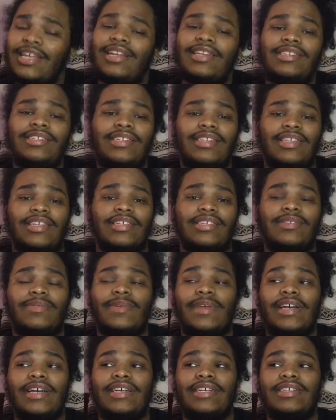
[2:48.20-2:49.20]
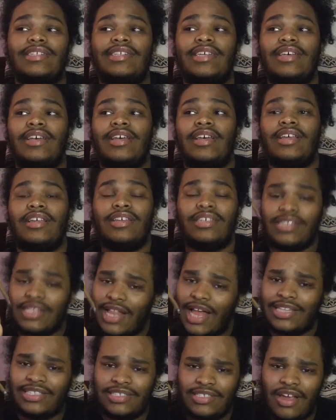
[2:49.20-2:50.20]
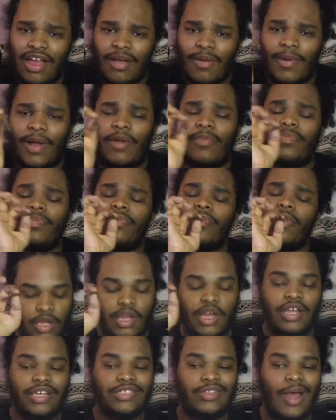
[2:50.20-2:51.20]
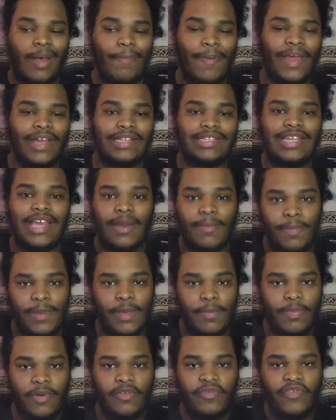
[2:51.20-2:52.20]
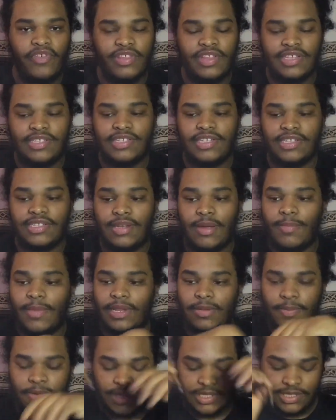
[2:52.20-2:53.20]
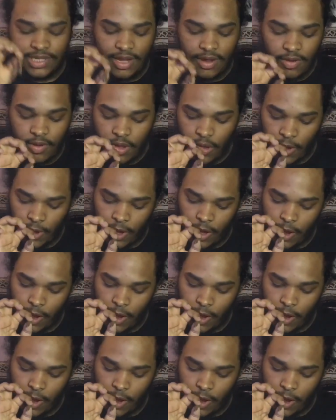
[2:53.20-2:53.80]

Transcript: get into this because there's a lot to talk about. So I picked 10 people for this list. I'm about to put this out,